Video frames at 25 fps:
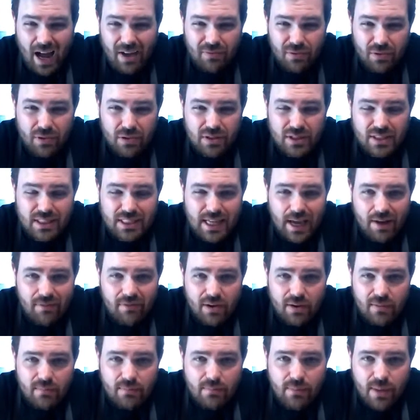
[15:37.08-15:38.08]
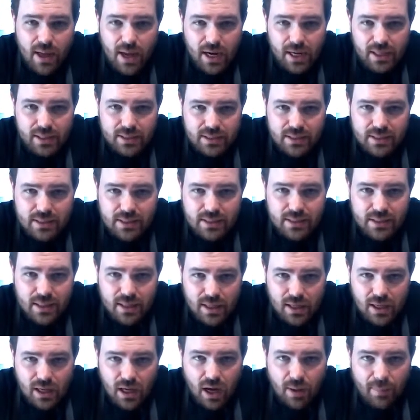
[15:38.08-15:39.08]
or 7 minutes.
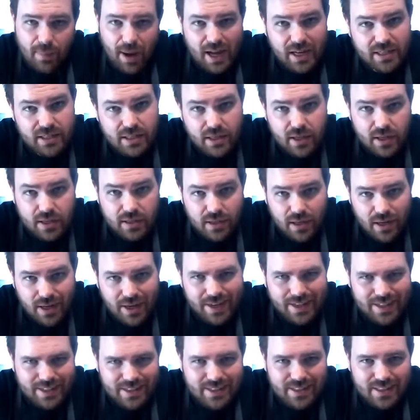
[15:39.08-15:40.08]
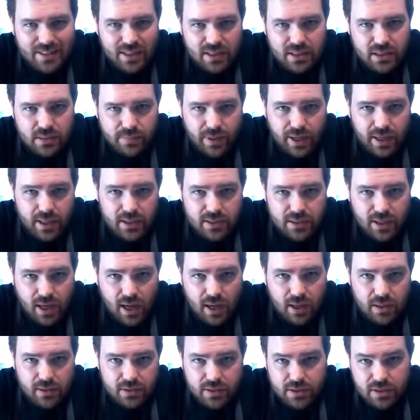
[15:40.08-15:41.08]
I did 6 minutes, kind
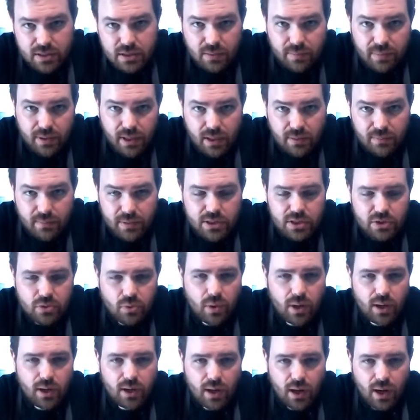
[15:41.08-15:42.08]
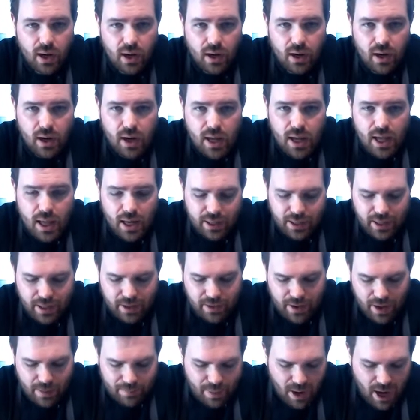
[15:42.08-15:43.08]
of just to be in between there. And again,
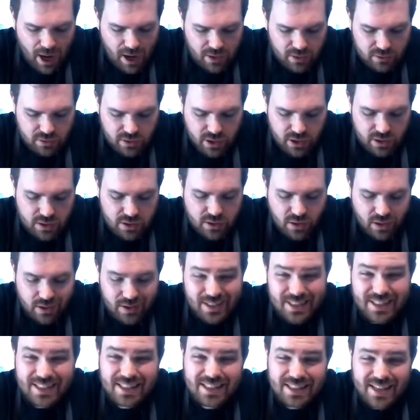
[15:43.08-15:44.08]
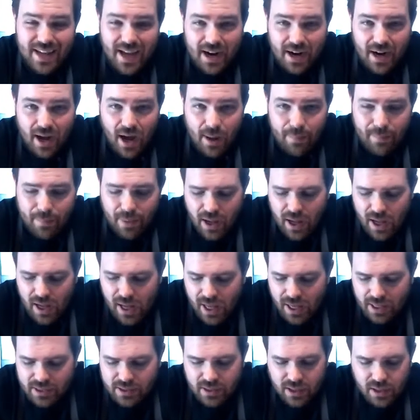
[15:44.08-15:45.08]
that pie dough is going to start to set up.
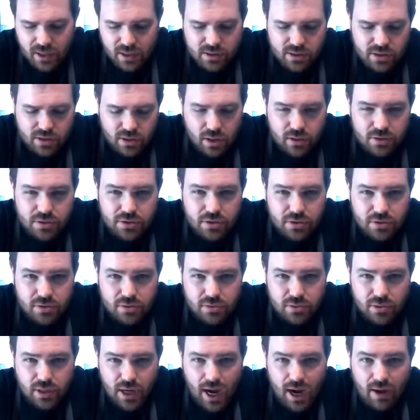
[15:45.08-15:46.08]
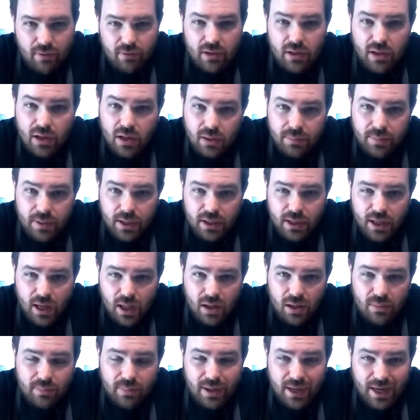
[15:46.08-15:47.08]
It's going to start to have a little bit of color,
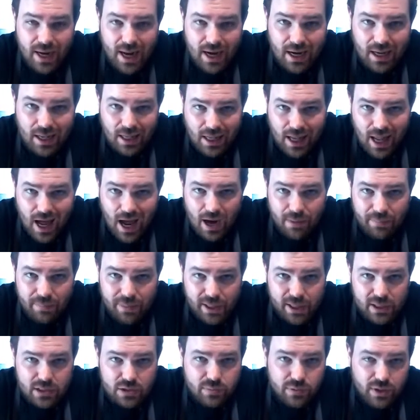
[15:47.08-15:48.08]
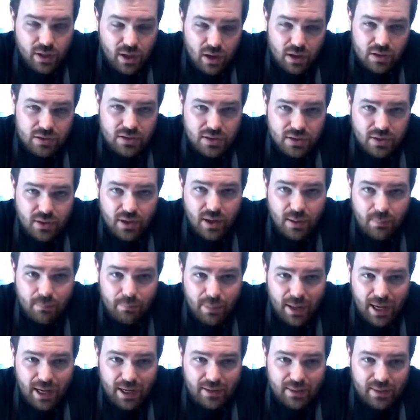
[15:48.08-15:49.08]
but not a lot, because we are still going to
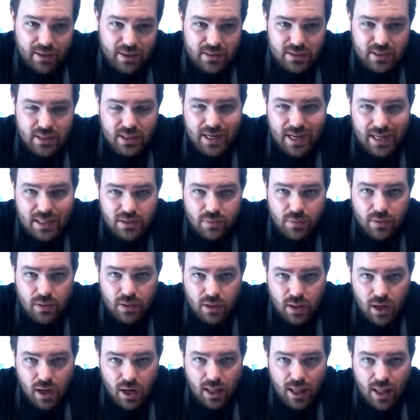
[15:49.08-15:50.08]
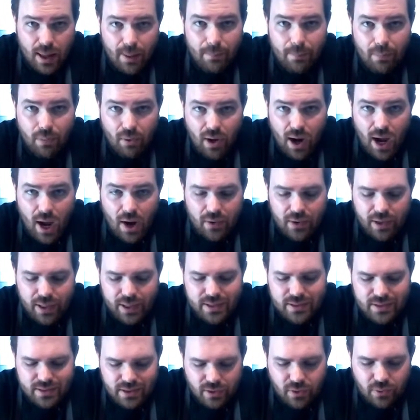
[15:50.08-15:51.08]
bake this, and that's where a lot of that browning is
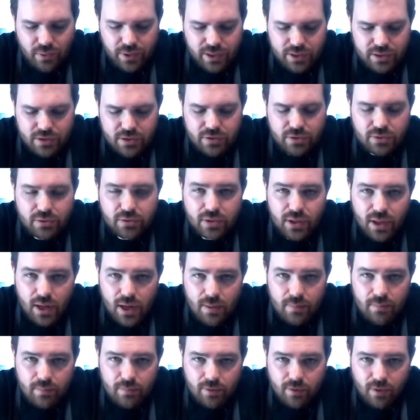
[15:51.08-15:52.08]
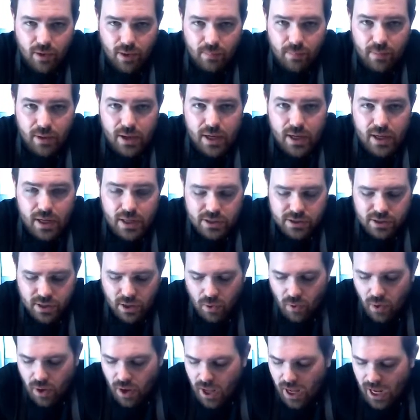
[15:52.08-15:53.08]
going to come from. So
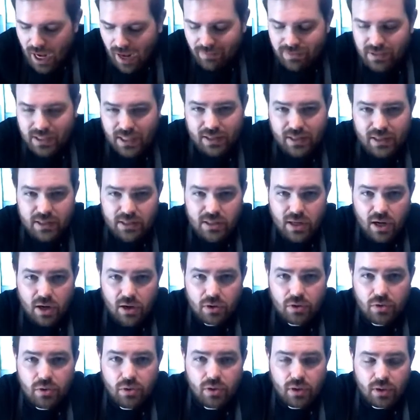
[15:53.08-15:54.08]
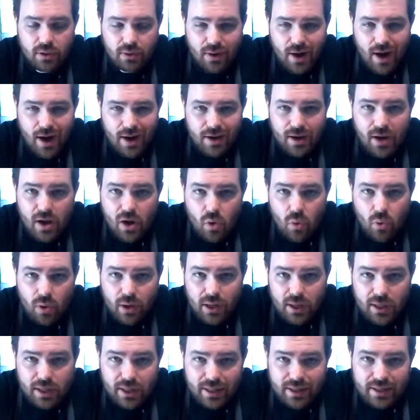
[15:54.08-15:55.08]
I've set this on a cooling rack. We're going
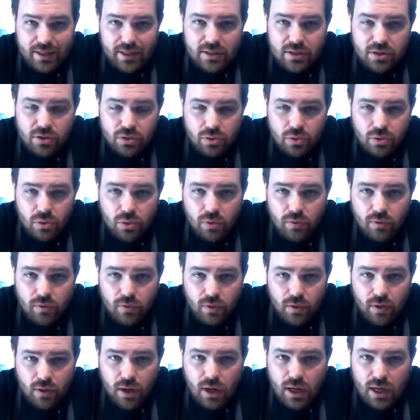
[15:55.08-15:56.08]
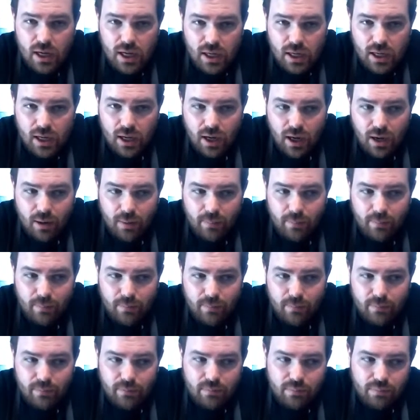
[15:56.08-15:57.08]
to let this cool for
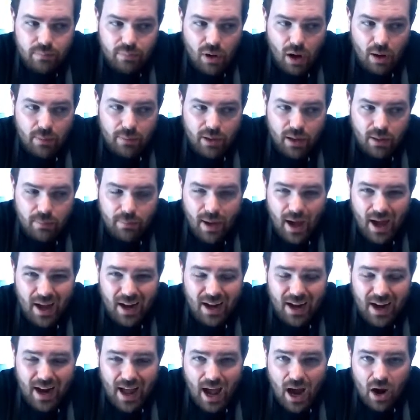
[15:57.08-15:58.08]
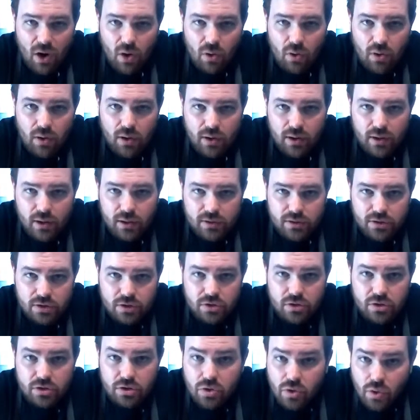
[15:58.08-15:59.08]
probably about an hour to
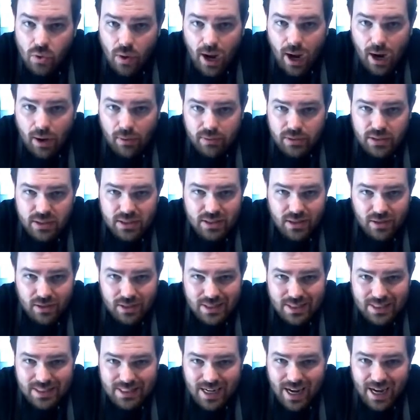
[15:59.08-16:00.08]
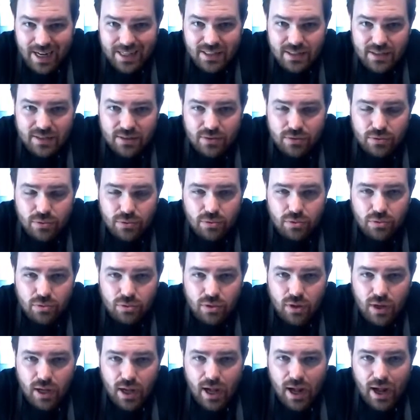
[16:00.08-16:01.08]
2 hours until it's nice and cool,
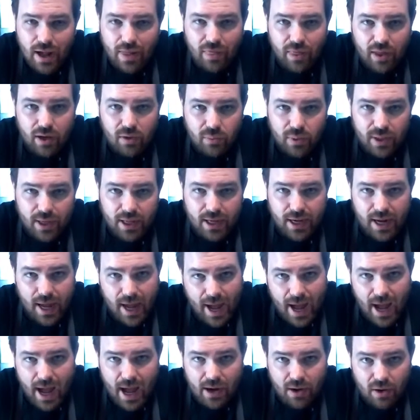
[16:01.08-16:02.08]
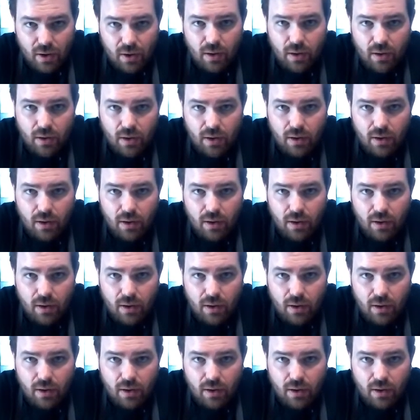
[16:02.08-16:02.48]
and then we can add our